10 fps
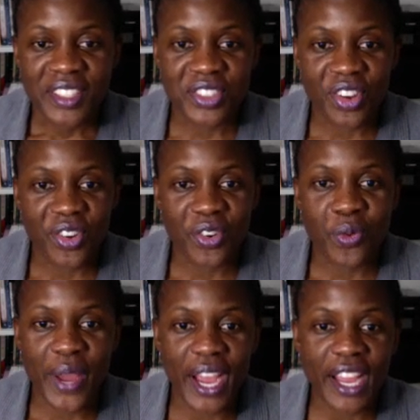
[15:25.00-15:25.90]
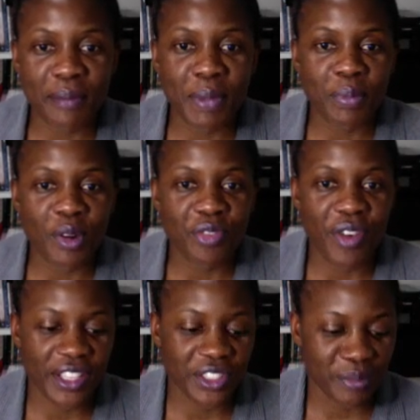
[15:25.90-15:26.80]
So where can people
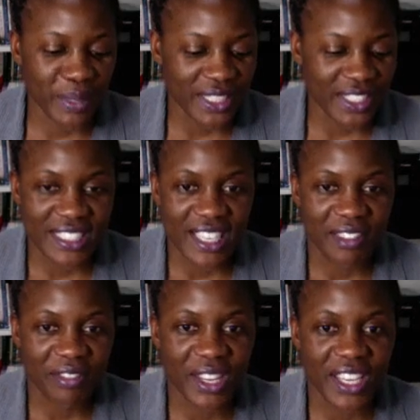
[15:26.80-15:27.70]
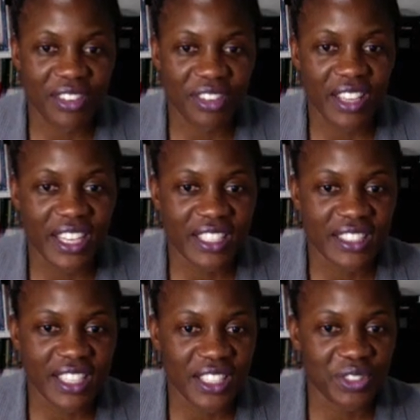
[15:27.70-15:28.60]
find you, Melissa, if they need to get in
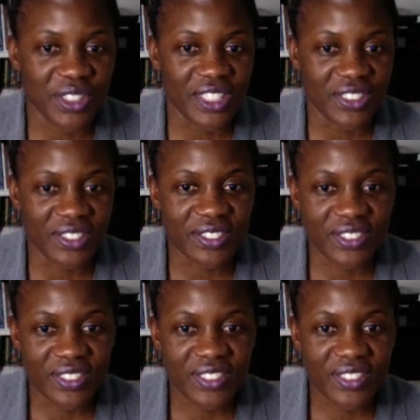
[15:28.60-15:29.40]
touch with you?